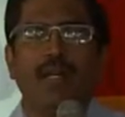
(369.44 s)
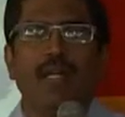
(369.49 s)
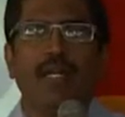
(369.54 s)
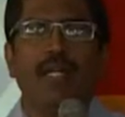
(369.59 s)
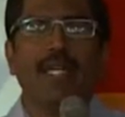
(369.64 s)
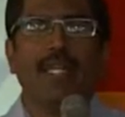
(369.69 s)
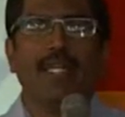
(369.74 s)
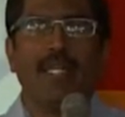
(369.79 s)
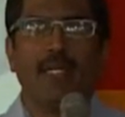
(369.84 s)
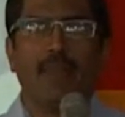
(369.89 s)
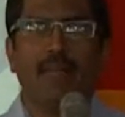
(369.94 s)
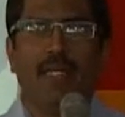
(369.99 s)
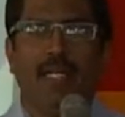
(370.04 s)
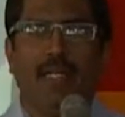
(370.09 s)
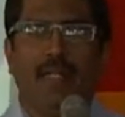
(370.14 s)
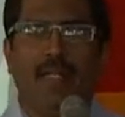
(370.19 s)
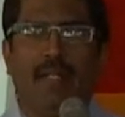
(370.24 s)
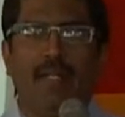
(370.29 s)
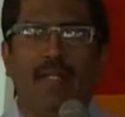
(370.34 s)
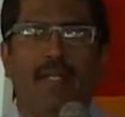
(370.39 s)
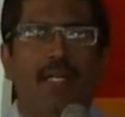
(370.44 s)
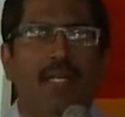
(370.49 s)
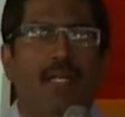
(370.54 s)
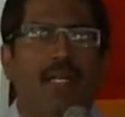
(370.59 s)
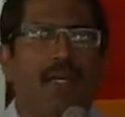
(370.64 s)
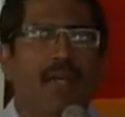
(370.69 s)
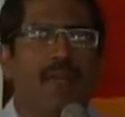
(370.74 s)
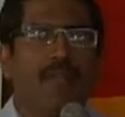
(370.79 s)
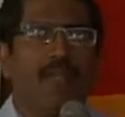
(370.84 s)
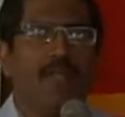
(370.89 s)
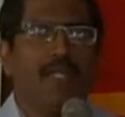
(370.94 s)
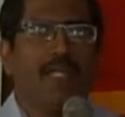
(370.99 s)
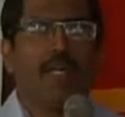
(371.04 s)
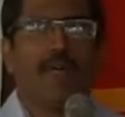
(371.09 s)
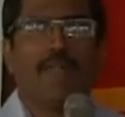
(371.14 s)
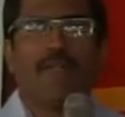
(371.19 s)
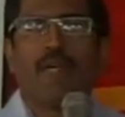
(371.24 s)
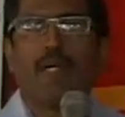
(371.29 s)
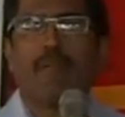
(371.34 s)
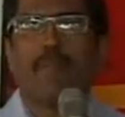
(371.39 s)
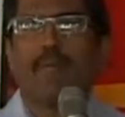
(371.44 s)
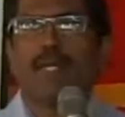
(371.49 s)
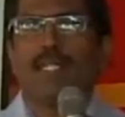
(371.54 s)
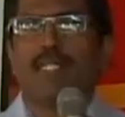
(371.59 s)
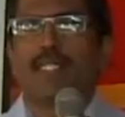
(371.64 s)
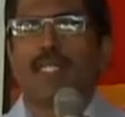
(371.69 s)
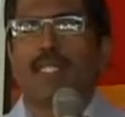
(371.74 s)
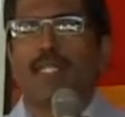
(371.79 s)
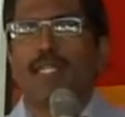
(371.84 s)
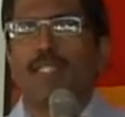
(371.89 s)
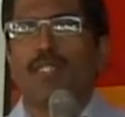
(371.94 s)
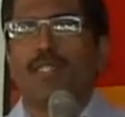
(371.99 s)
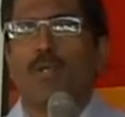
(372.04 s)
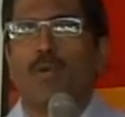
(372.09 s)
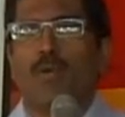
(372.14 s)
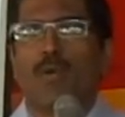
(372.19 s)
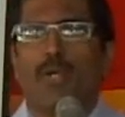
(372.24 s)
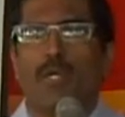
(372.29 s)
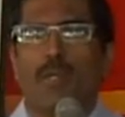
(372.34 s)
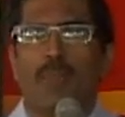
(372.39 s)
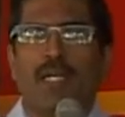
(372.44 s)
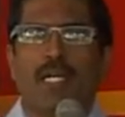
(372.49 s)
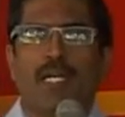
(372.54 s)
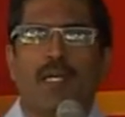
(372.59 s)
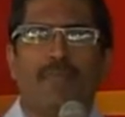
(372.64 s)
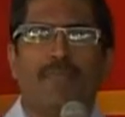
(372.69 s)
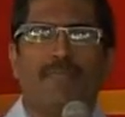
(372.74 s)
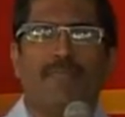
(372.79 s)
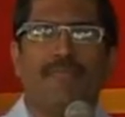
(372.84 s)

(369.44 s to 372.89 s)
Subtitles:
determine whether one person is going to become